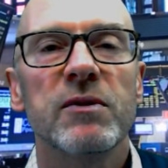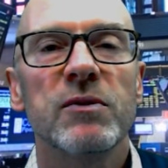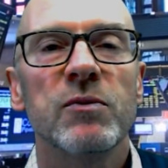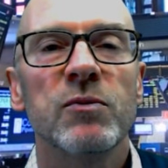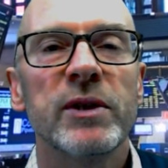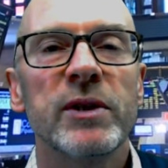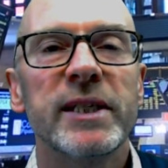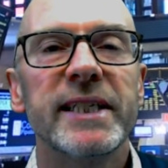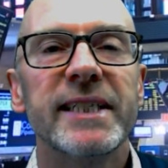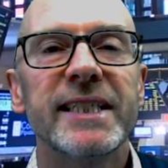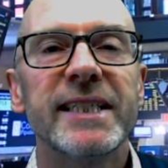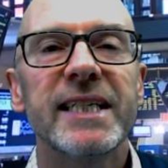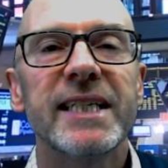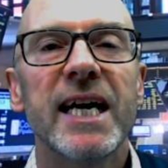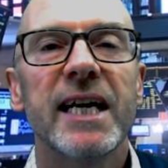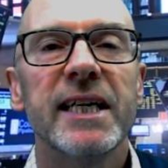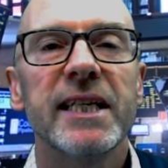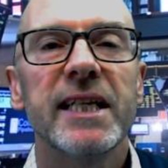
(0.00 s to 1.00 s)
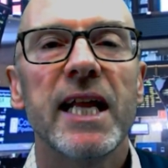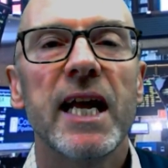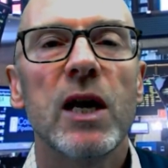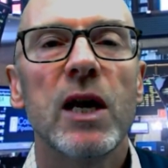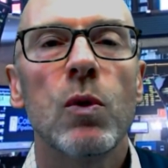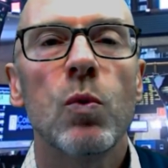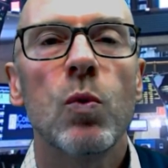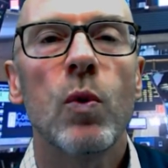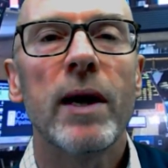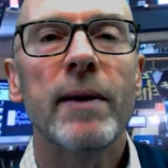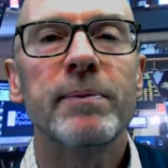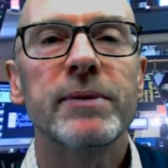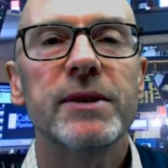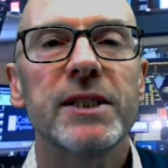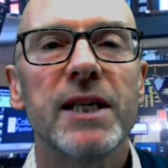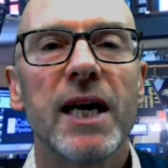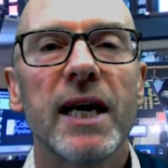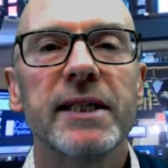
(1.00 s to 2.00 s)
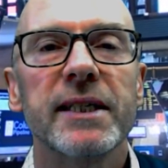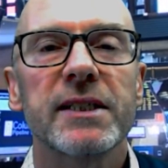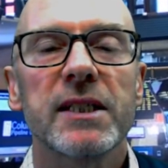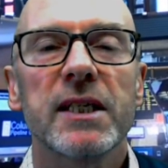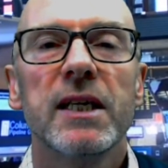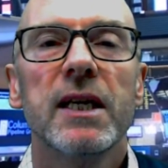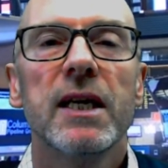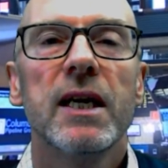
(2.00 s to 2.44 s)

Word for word: redesign their website.